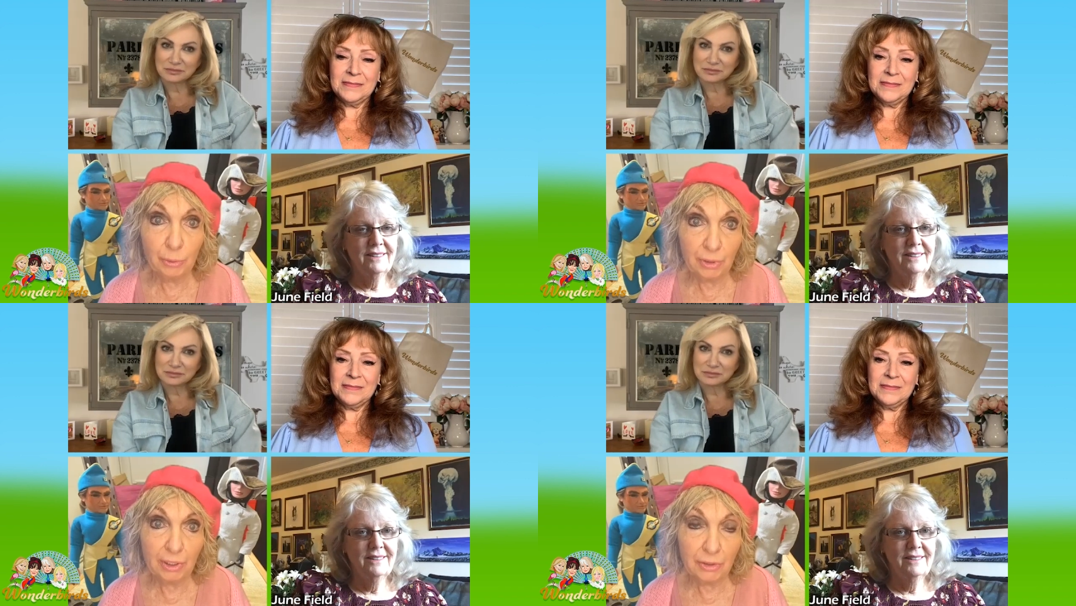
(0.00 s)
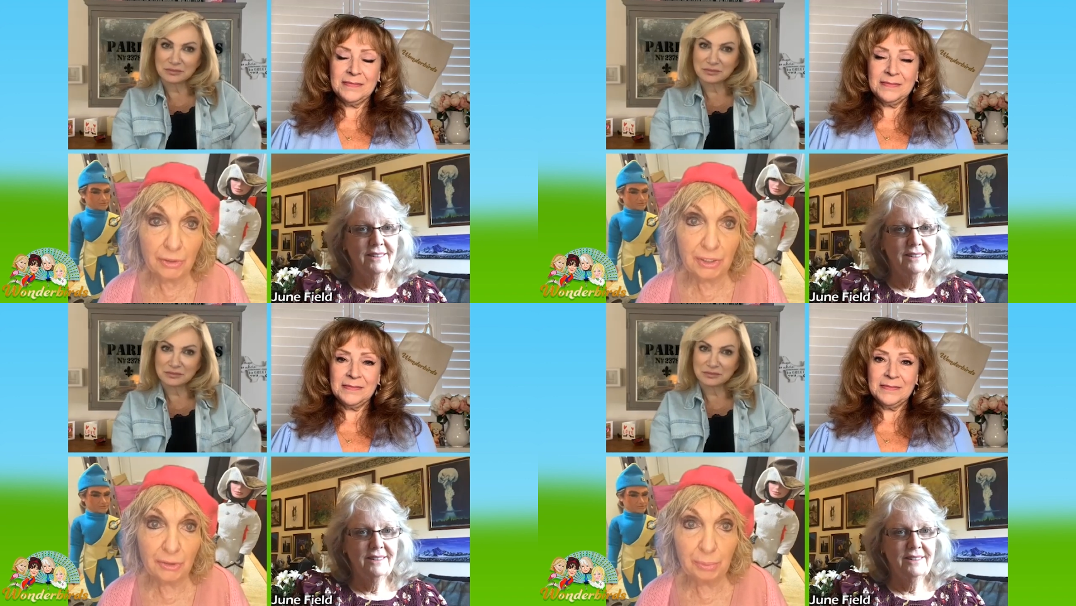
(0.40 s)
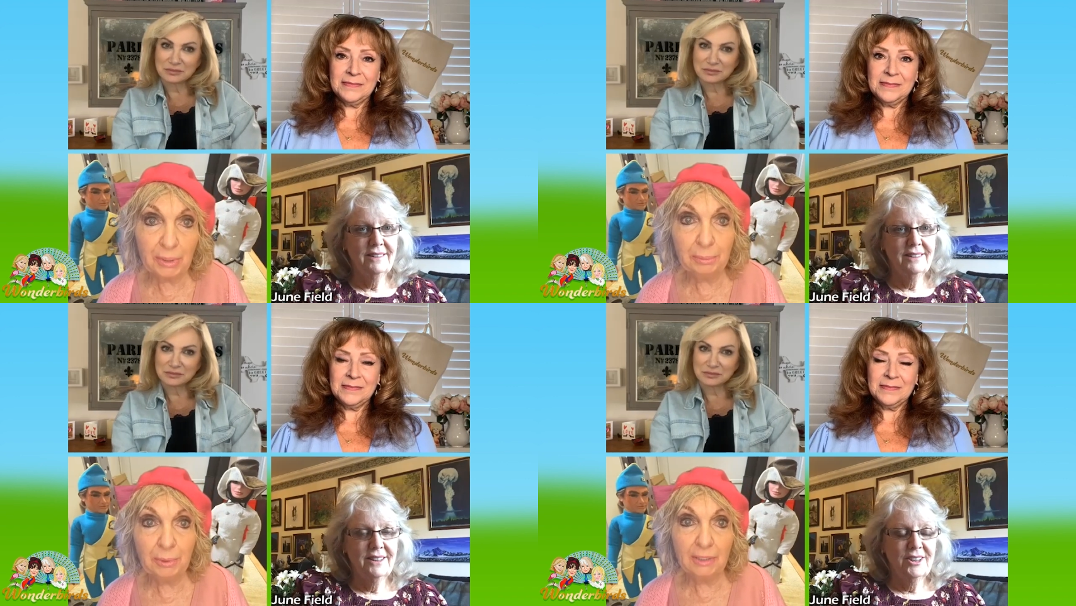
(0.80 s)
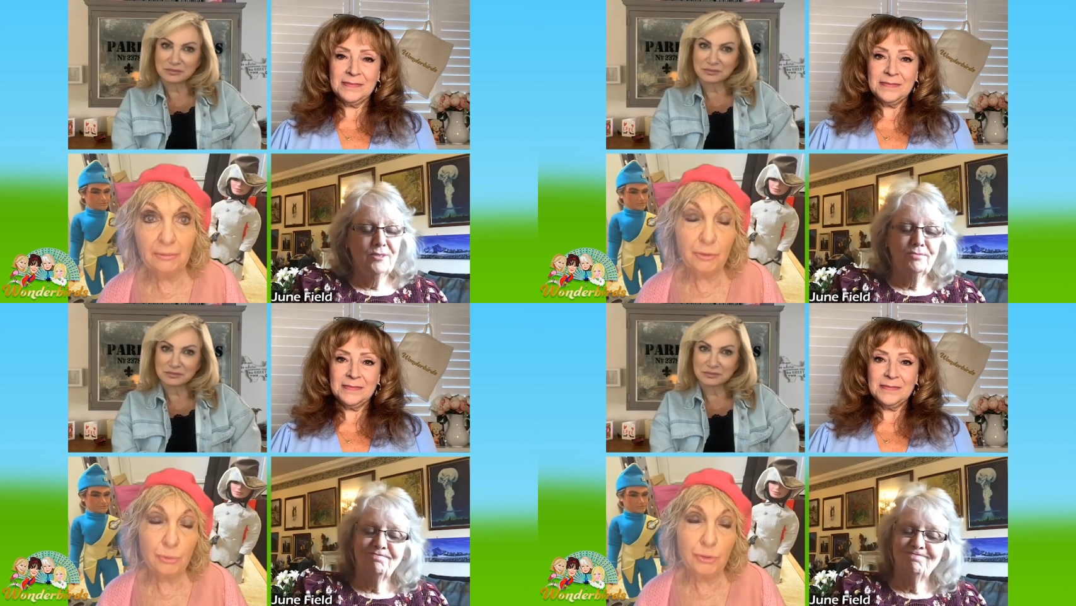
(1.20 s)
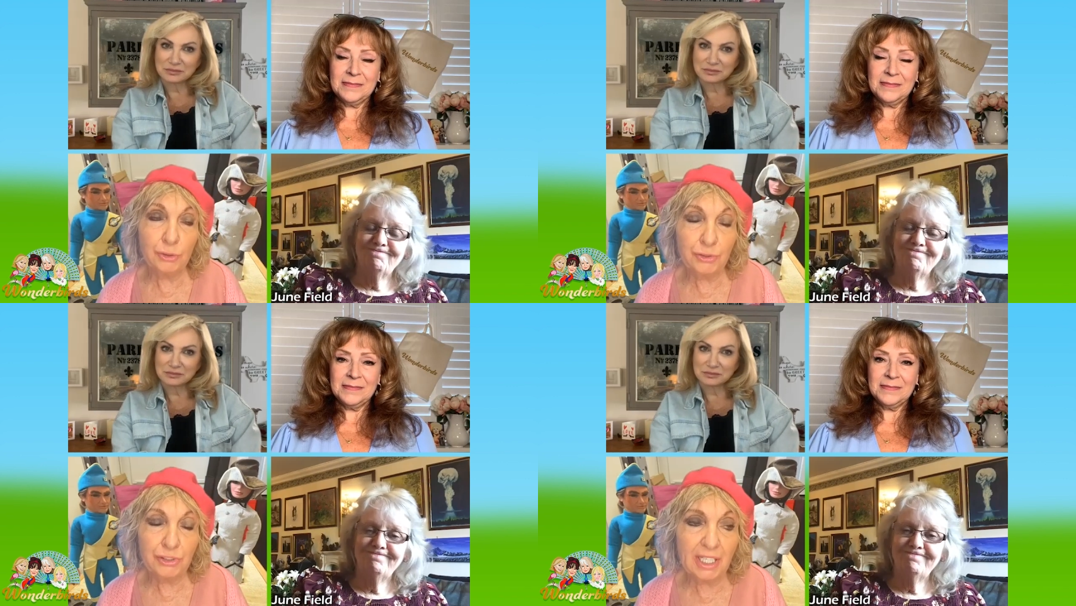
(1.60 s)
Speaker 1: all those other people and, of
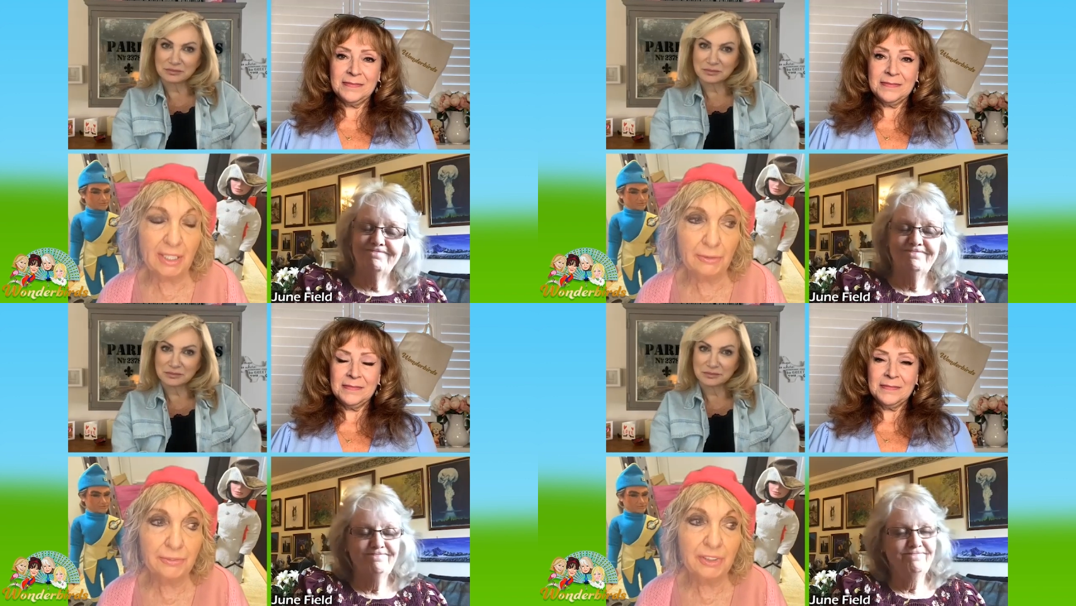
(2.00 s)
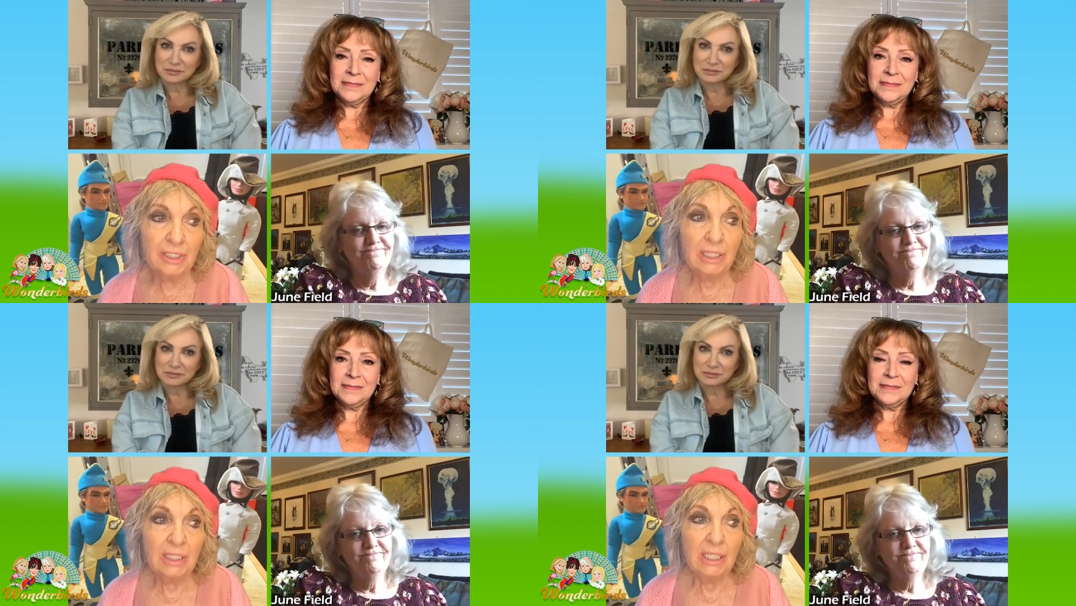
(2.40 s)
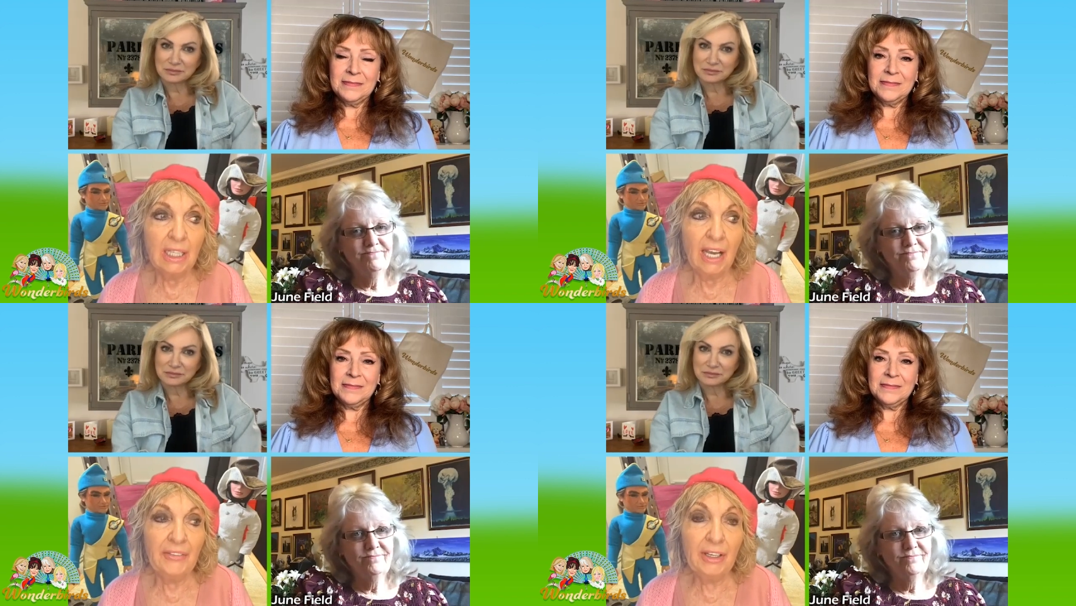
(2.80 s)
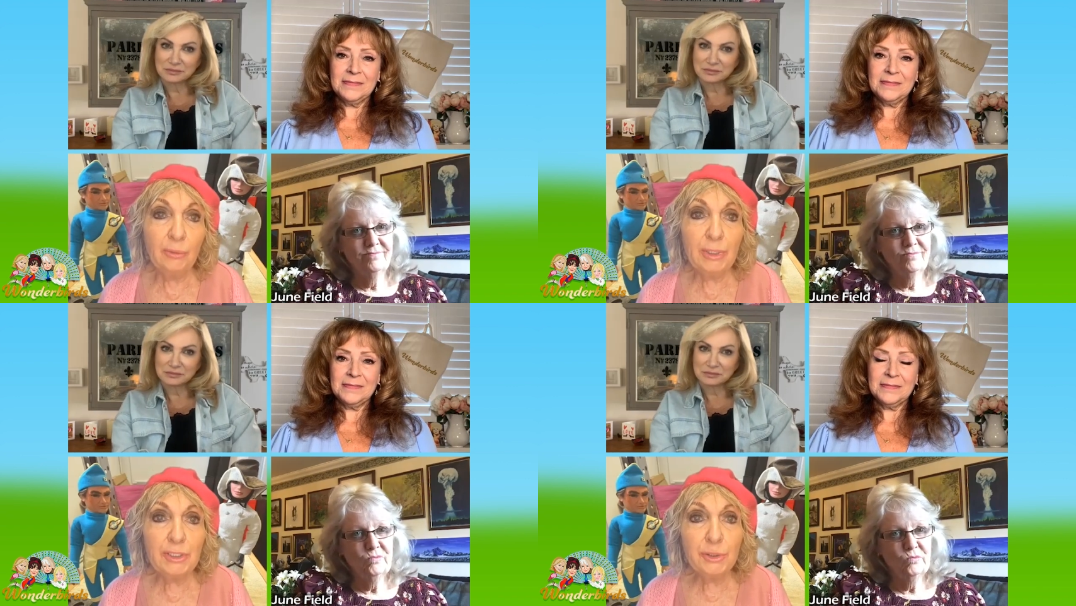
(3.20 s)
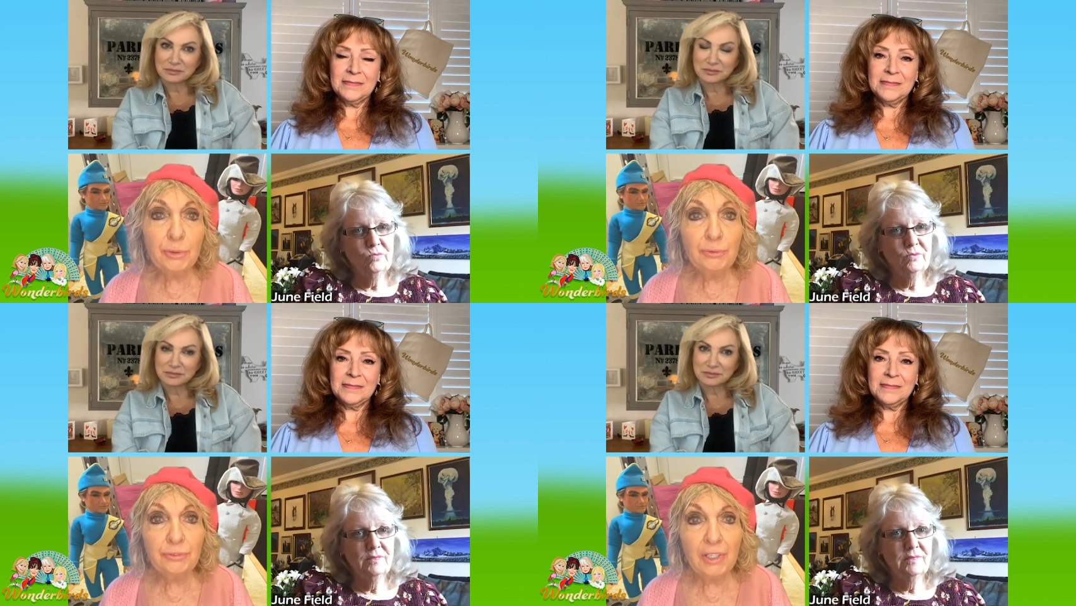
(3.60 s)
course, yourself. And then I went to
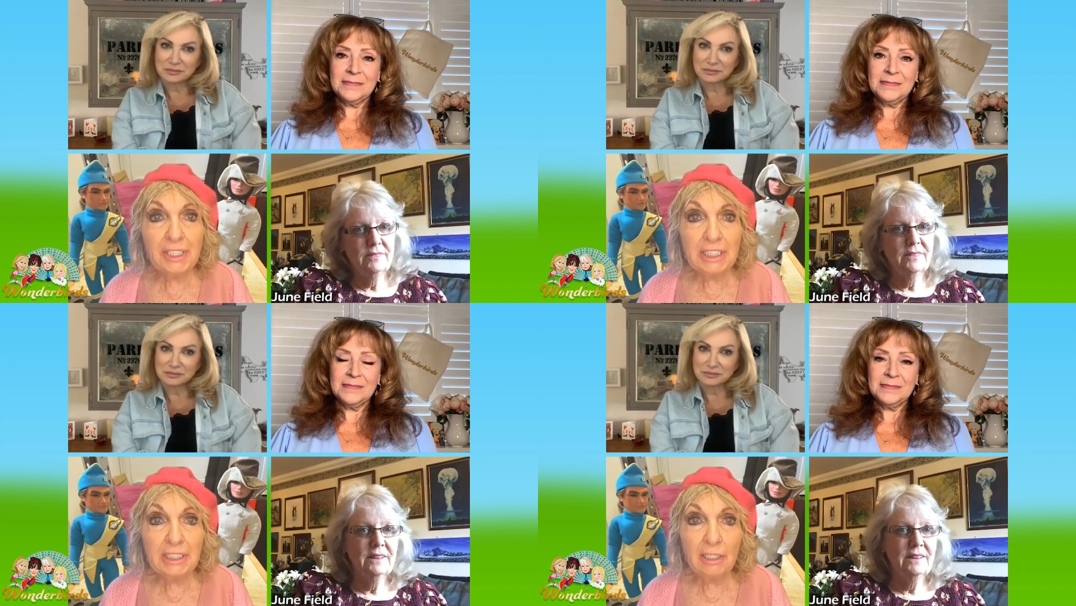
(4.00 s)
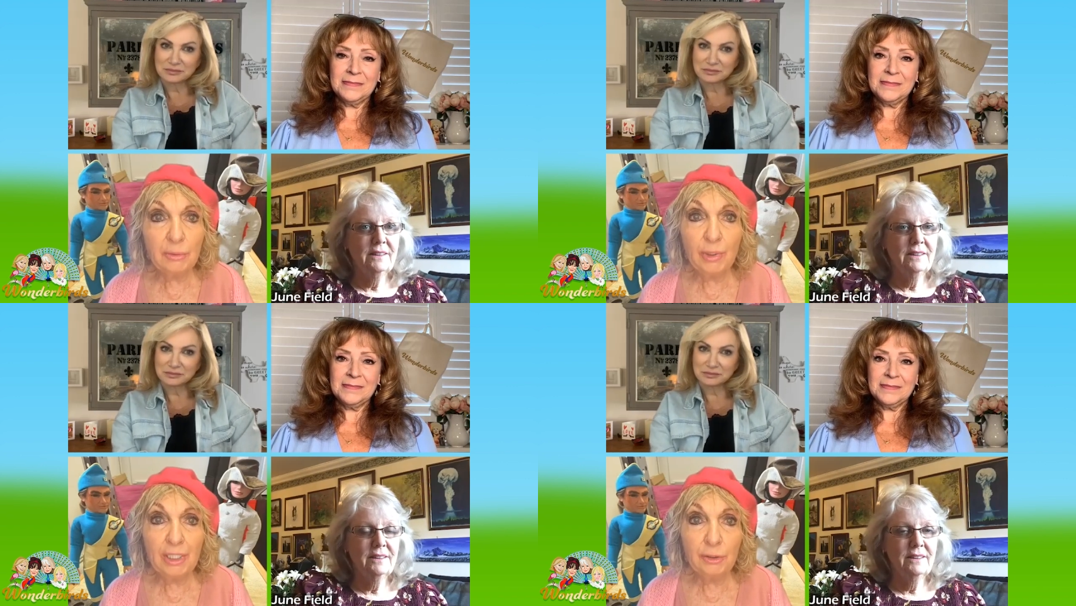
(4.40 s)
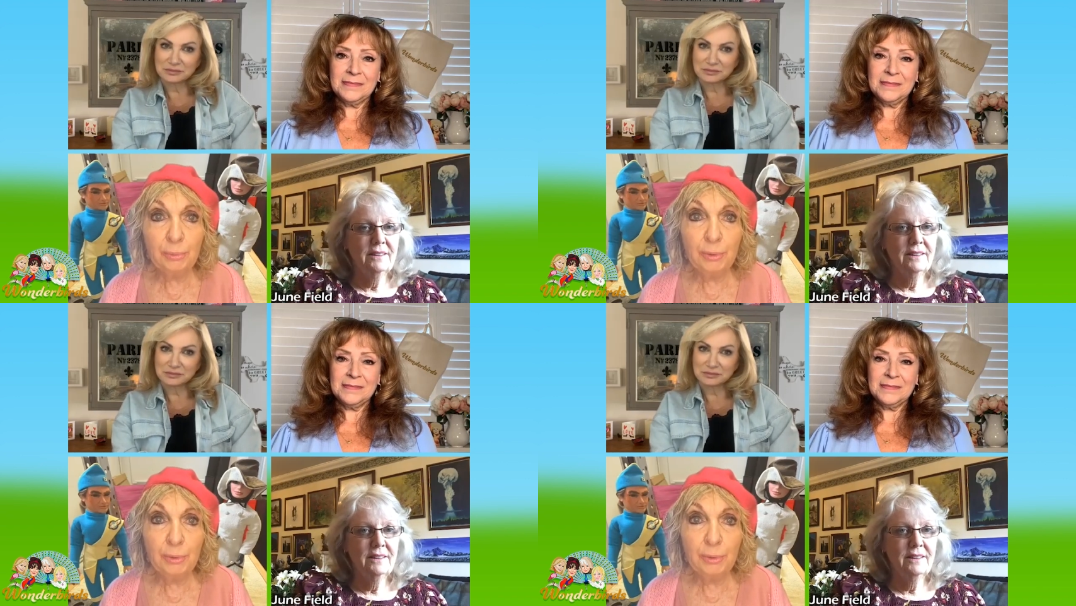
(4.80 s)
you on the Friday night where you